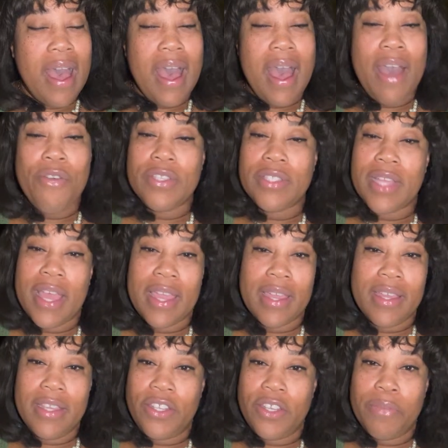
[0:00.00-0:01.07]
I was like,
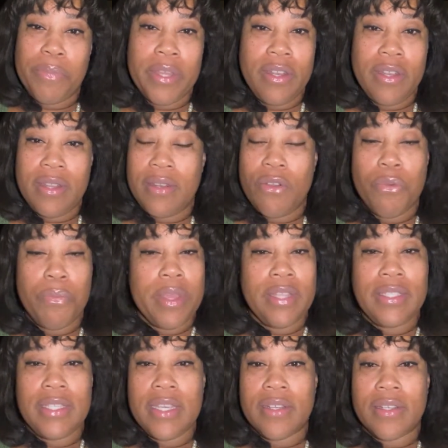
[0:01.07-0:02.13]
it should be no big
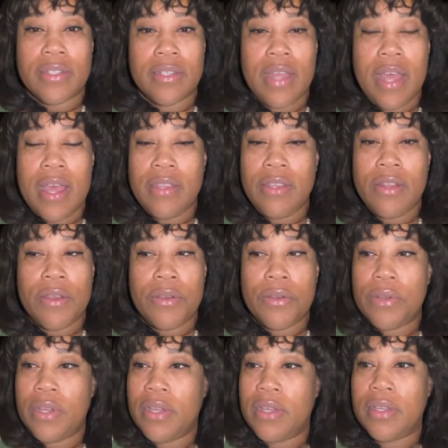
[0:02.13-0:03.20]
deal.
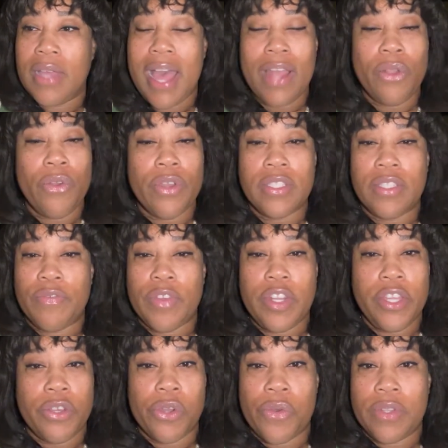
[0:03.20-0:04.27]
How long is the video
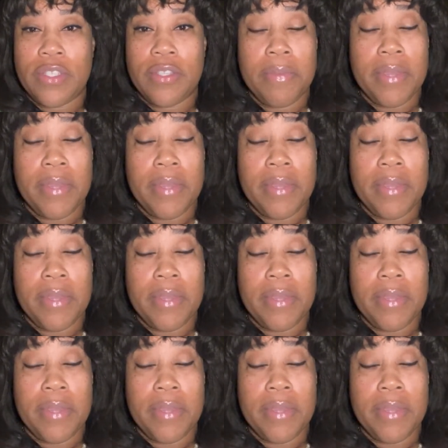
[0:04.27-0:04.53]
going to be?